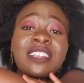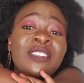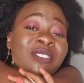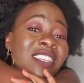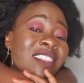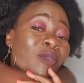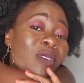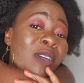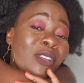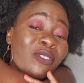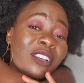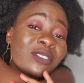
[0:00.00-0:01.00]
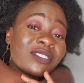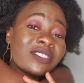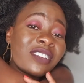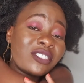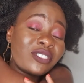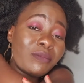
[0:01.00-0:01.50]
see the way when you want to
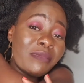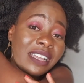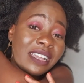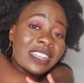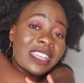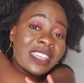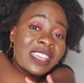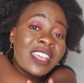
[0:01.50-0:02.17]
scratch your back, ne?